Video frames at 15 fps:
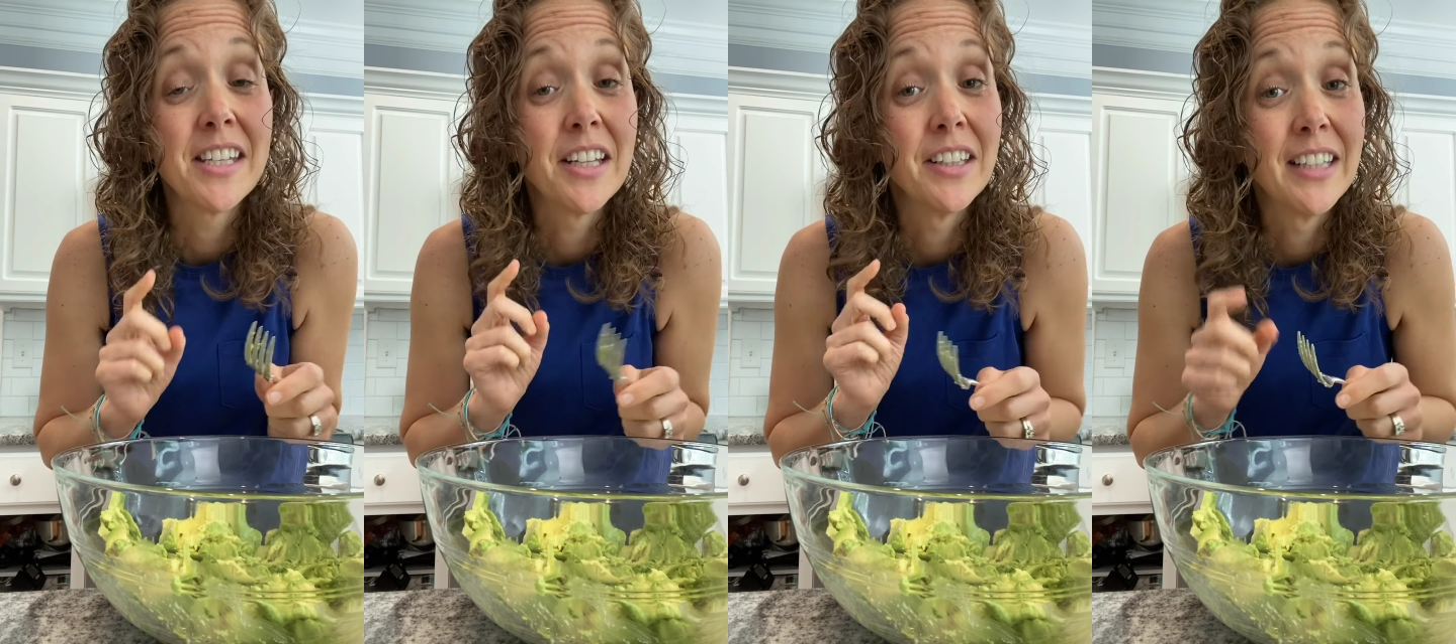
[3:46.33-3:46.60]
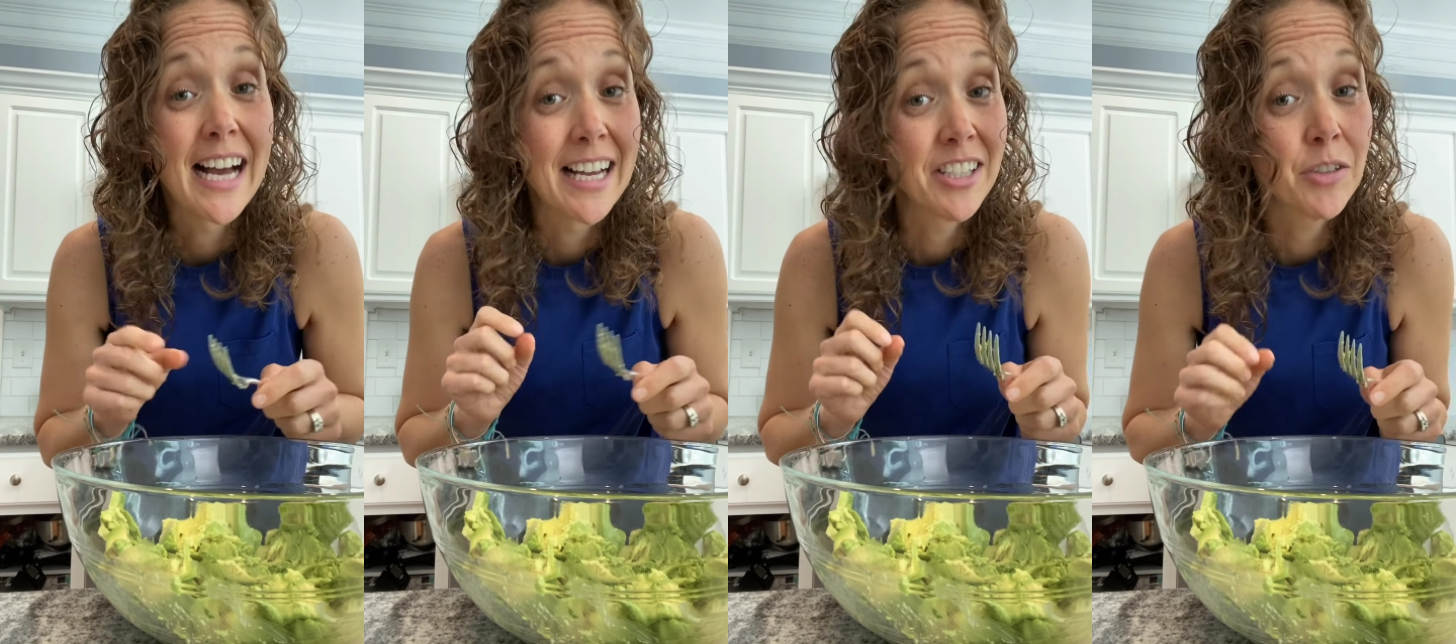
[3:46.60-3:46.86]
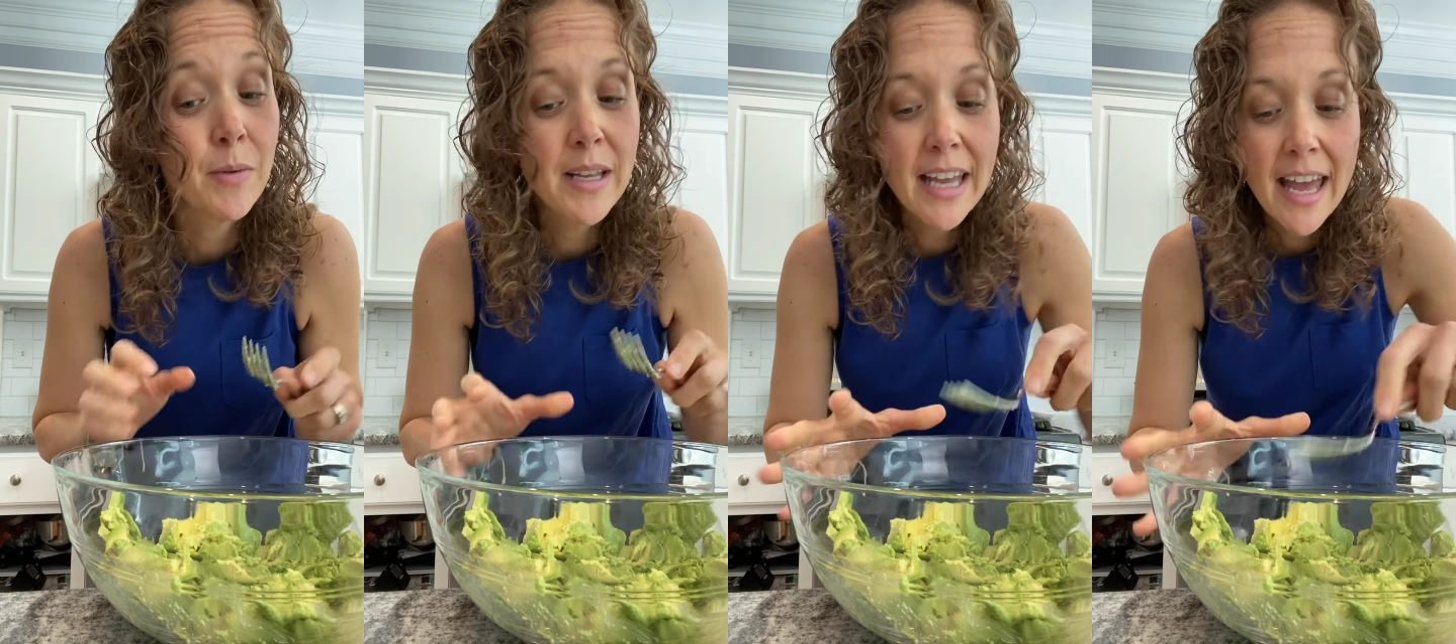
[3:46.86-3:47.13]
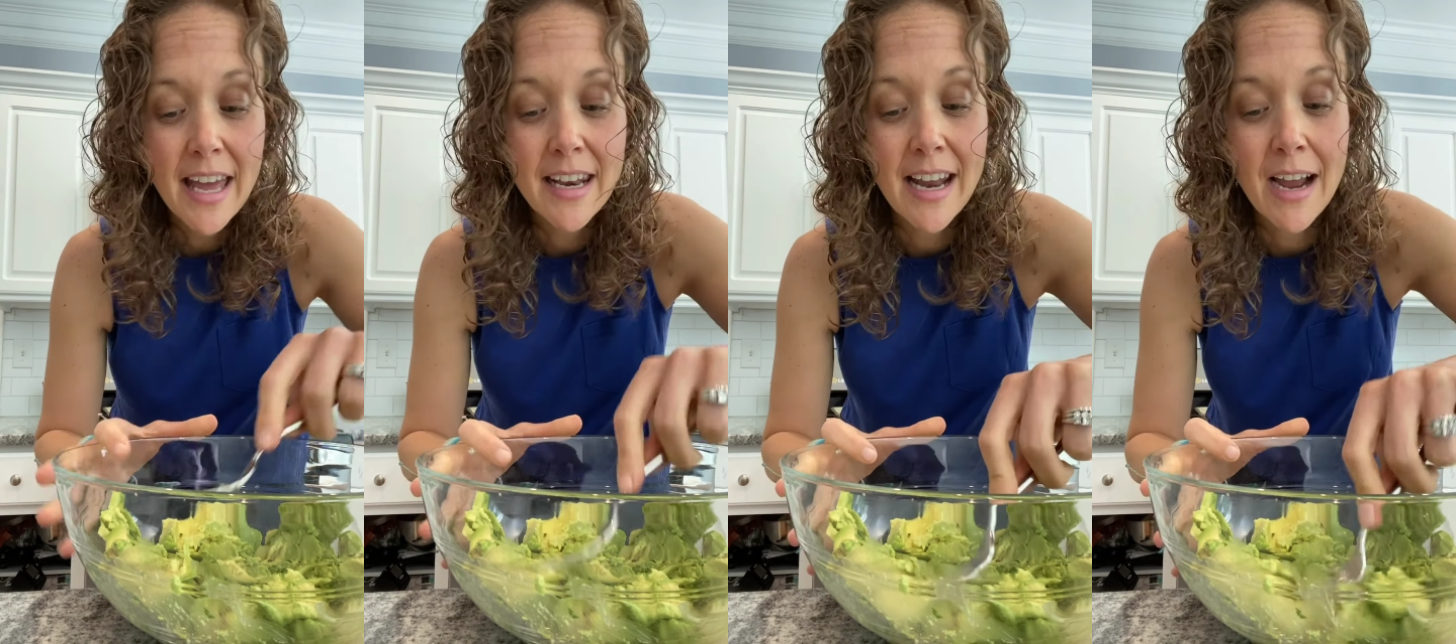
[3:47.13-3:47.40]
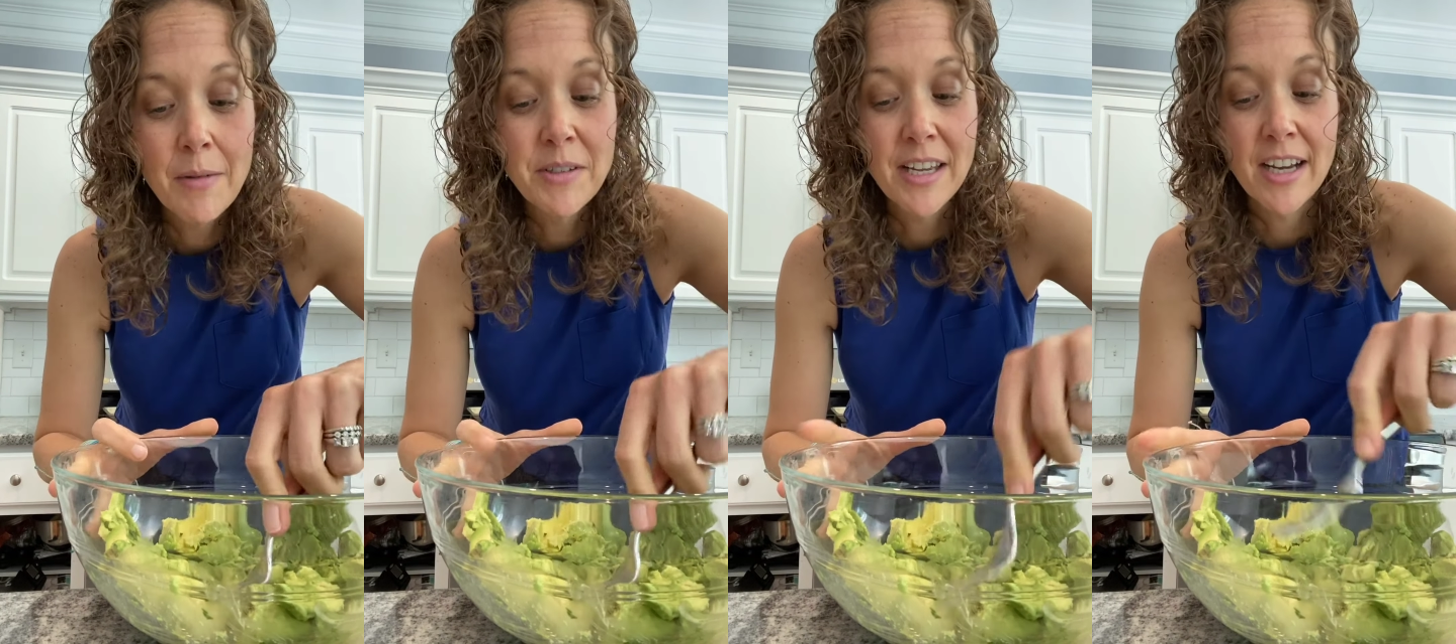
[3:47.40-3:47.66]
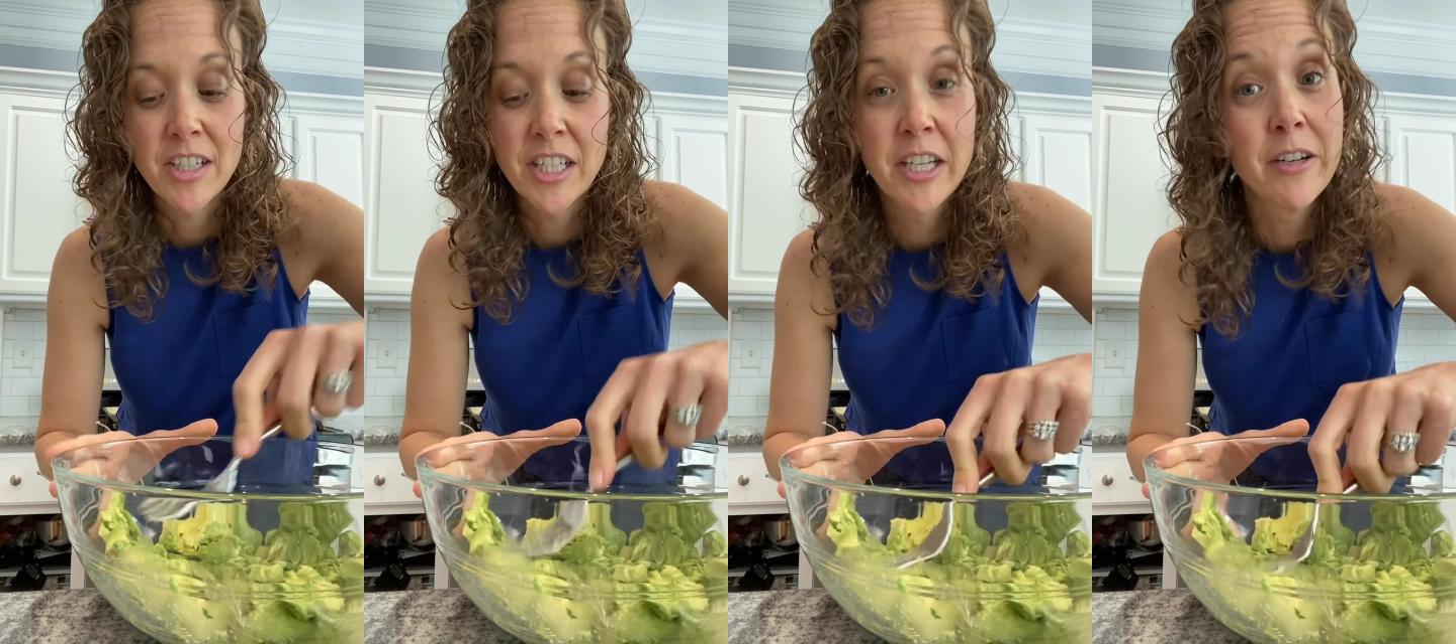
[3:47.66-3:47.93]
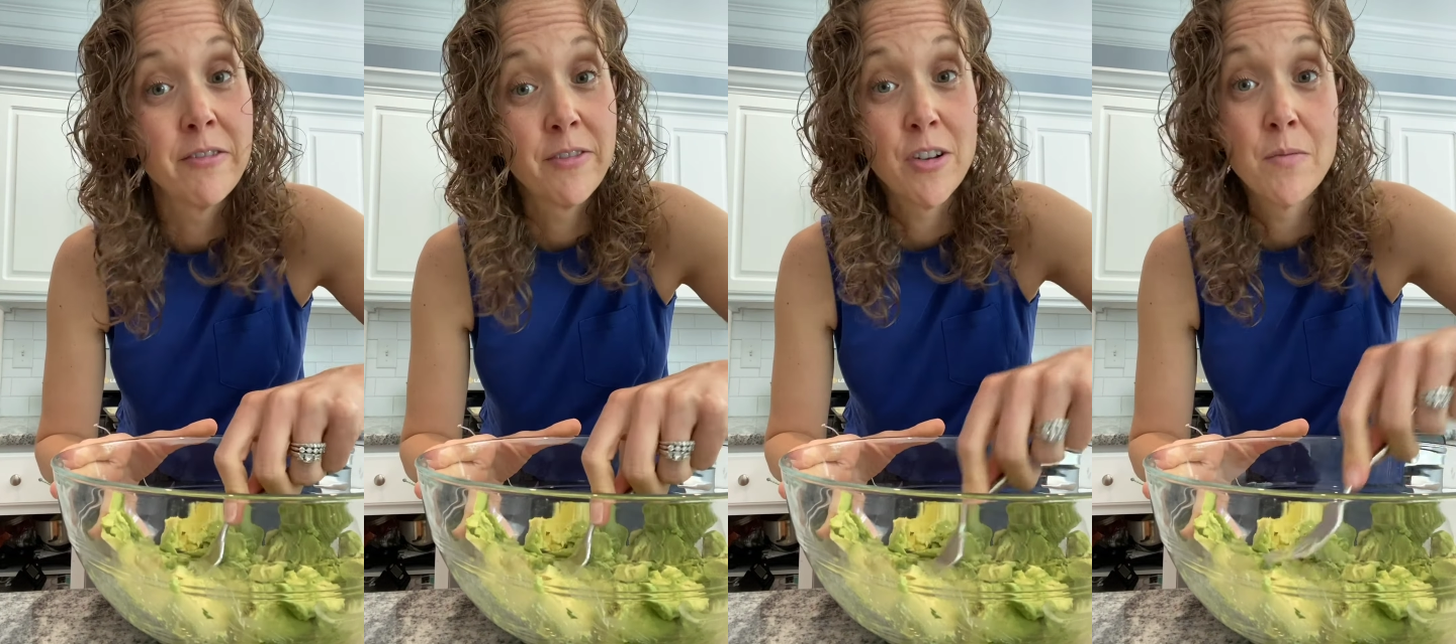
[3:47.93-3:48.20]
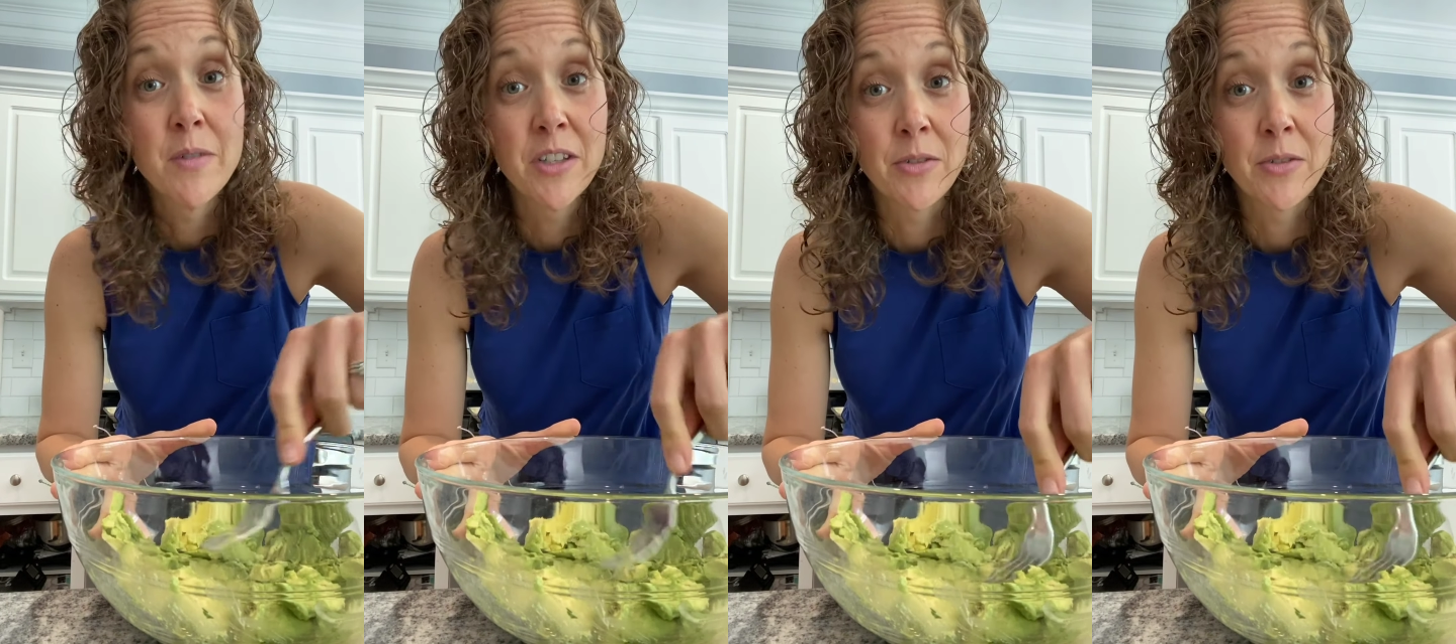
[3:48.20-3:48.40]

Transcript: last weekend, I was actually gonna film this